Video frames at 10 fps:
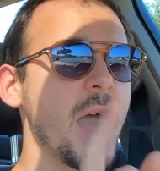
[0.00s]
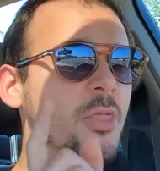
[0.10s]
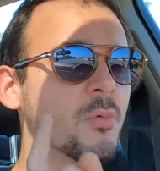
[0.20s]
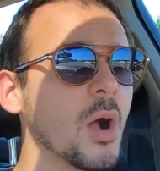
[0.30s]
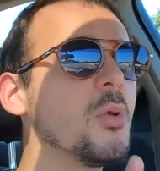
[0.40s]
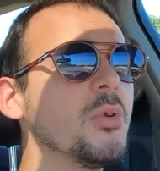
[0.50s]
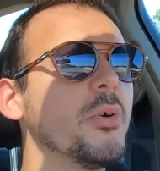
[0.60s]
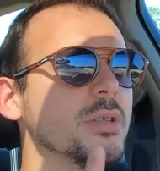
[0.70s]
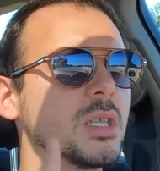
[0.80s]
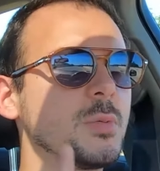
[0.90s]
The road
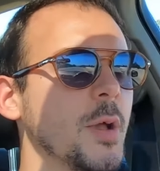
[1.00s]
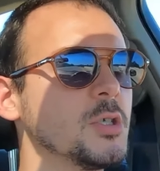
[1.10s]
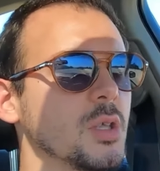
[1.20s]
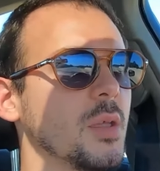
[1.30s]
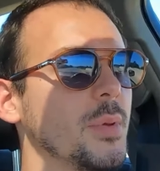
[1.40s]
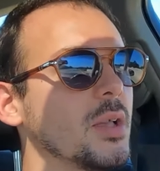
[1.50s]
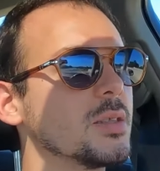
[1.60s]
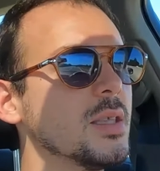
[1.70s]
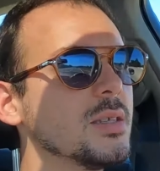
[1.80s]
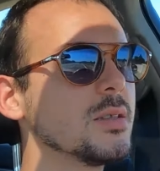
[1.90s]
noise especially,
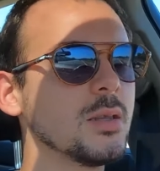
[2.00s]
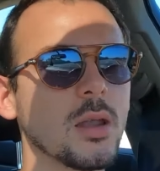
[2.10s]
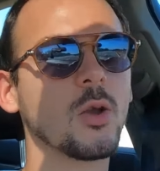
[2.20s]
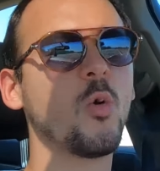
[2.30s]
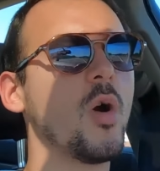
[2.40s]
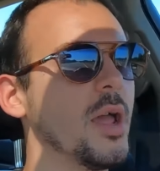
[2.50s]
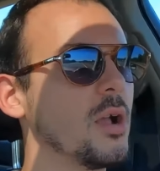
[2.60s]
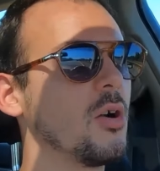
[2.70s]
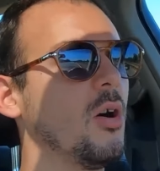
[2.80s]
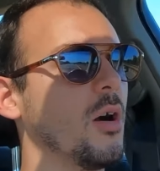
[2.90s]
because this is not a quiet
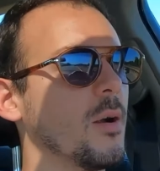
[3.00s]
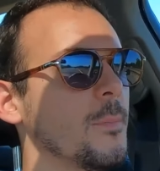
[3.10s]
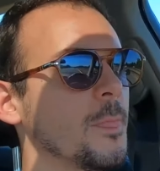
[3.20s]
car.